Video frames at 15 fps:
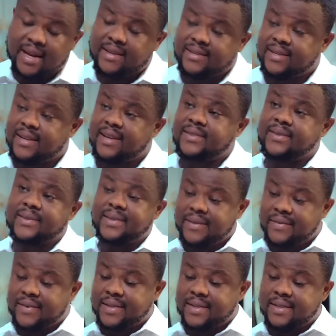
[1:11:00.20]
house now, you there
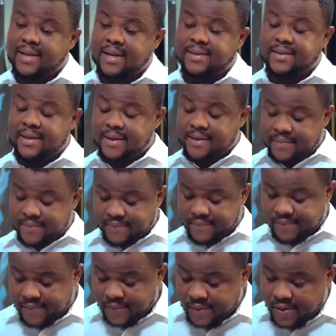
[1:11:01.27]
for this house, eh?
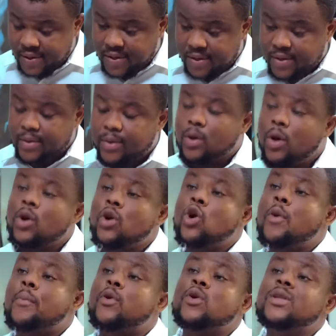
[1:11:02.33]
You don't
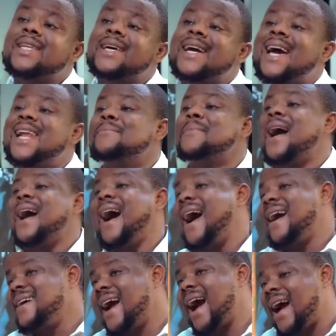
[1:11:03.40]
come, come they carry my
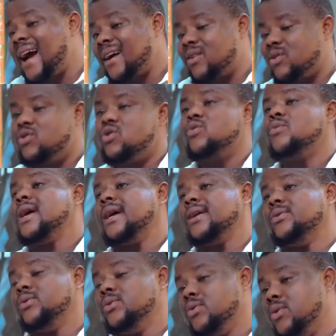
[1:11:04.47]
anger, go where I
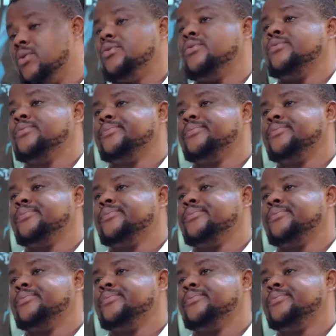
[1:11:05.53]
don't know.